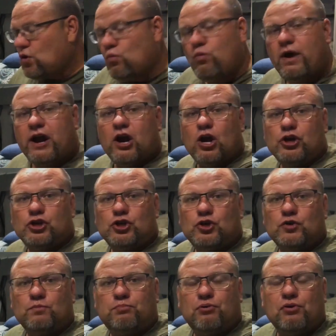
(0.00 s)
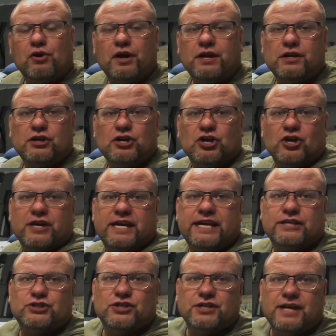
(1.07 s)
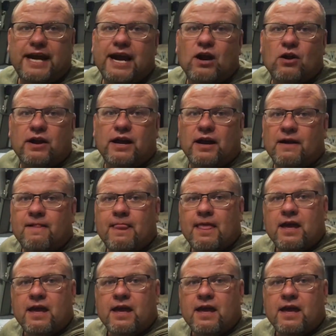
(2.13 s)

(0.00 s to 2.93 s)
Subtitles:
where you put your kitchen area.